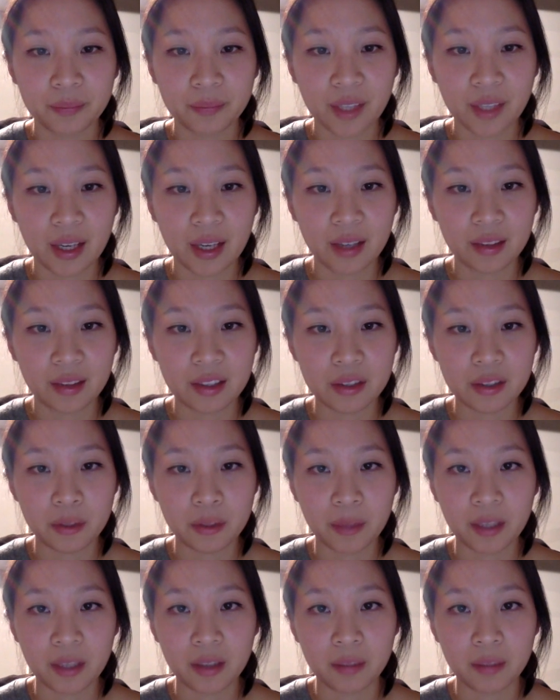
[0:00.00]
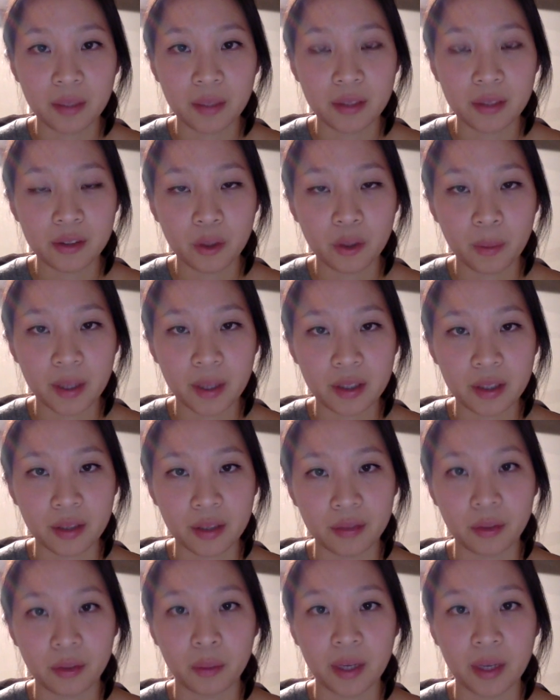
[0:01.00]
And this reminded me so much
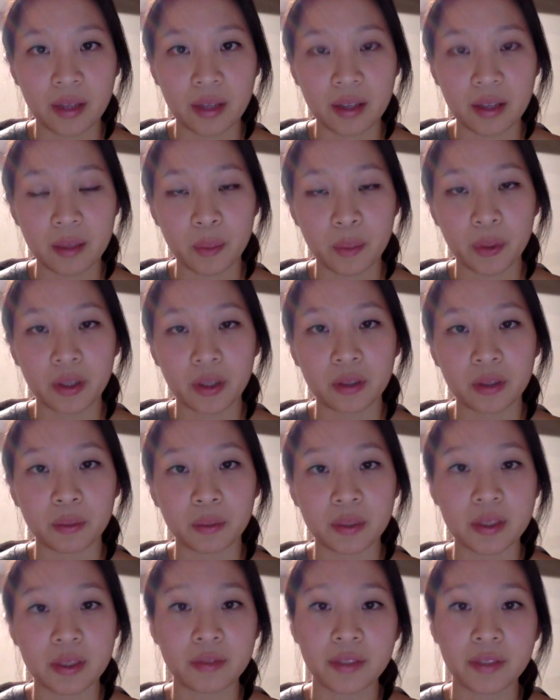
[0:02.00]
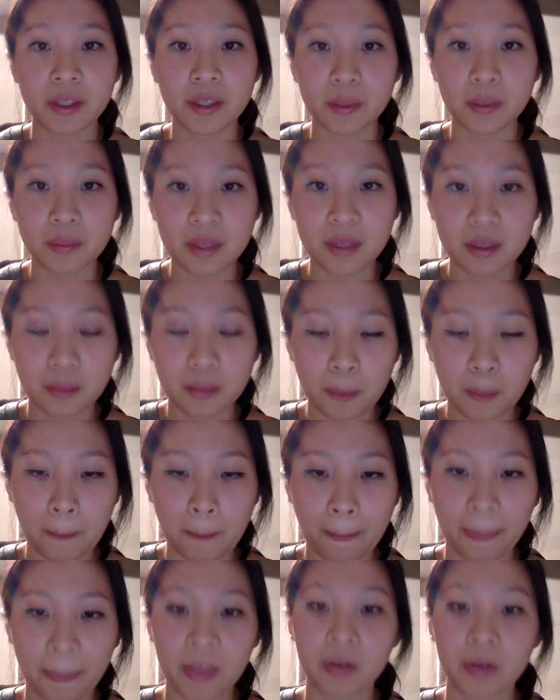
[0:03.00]
of the way that Boyhood was filmed.
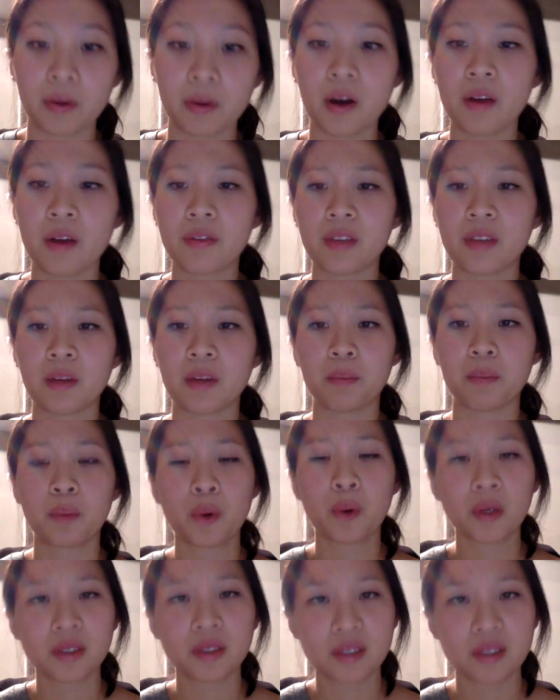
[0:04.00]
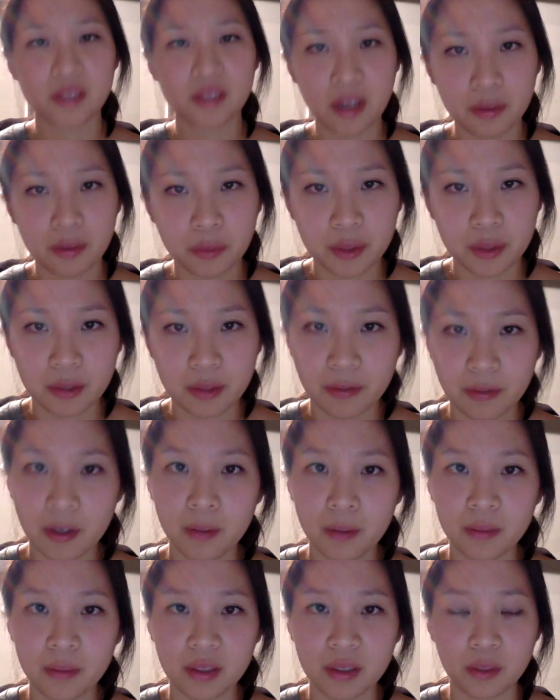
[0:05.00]
All of the important stuff was
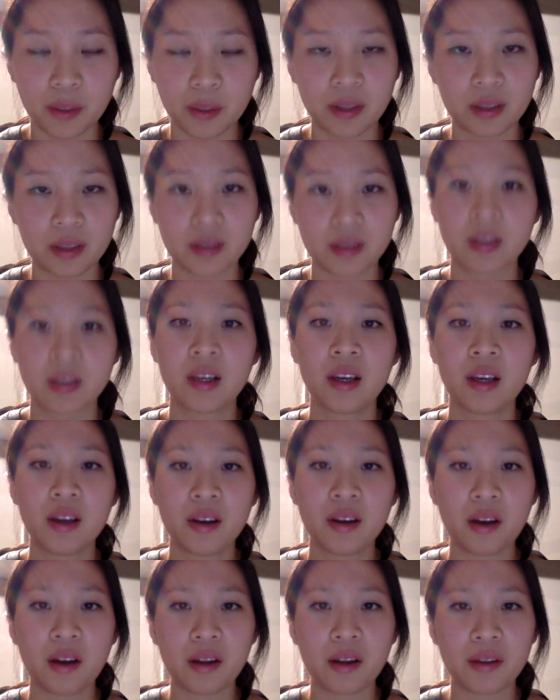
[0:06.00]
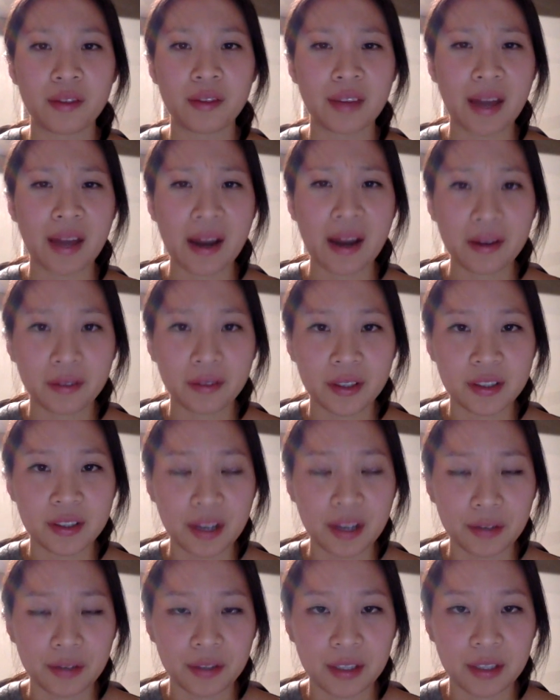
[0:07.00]
filmed as well as all of the average
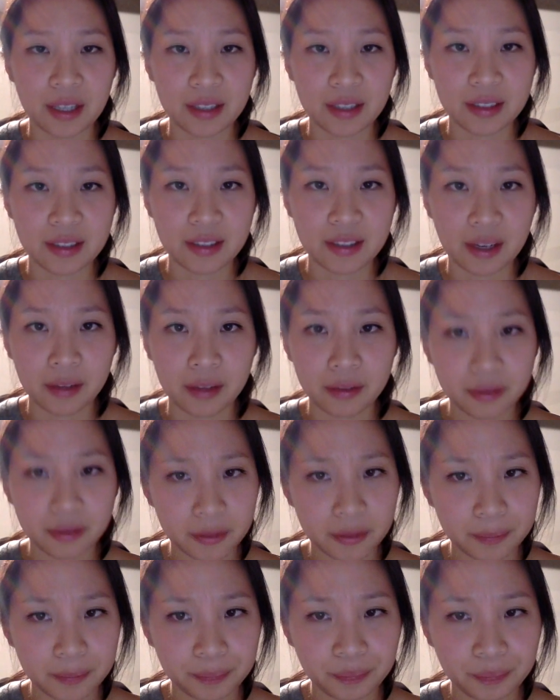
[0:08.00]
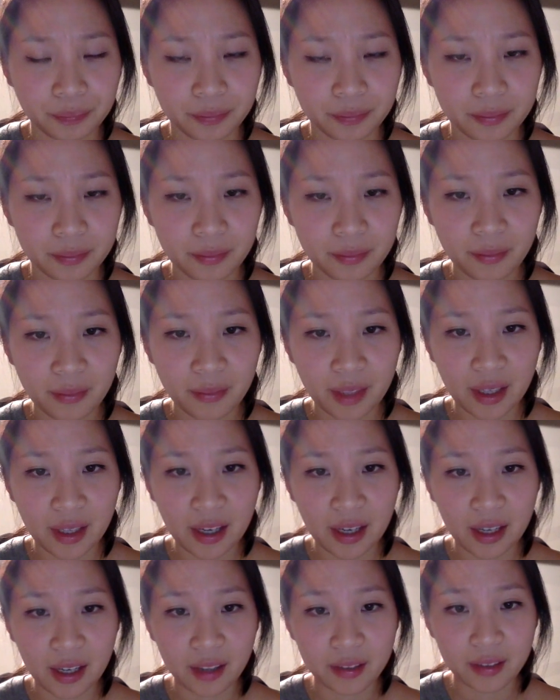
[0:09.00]
everyday stuff.
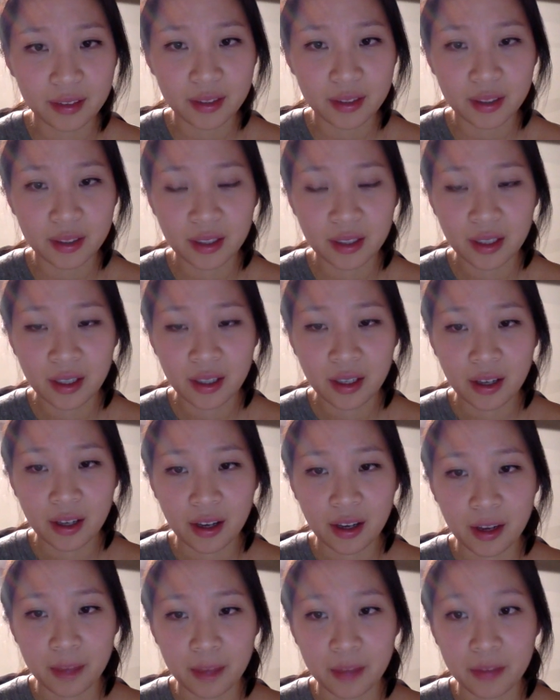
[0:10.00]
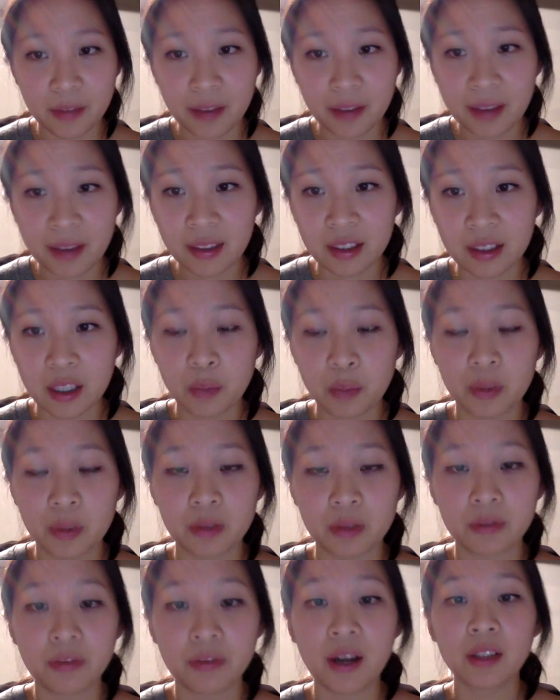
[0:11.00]
And the fact that he would
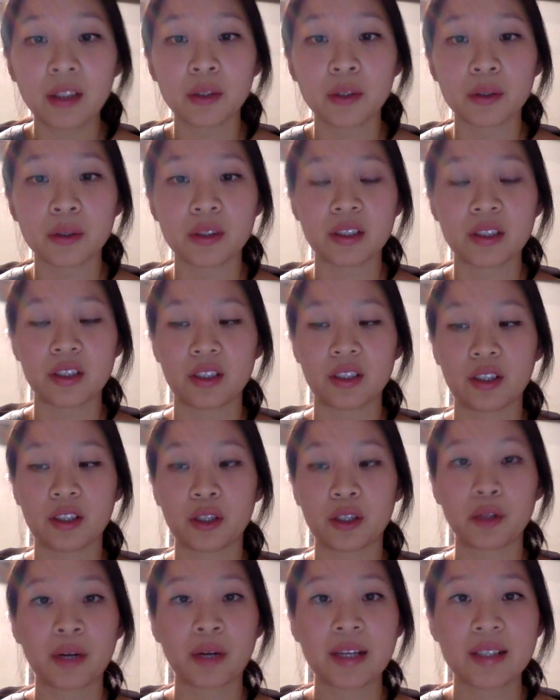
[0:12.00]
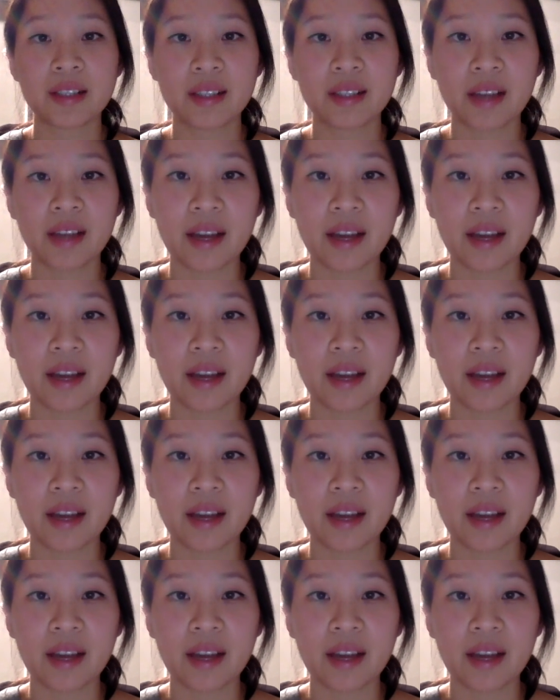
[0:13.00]
follow such a crazy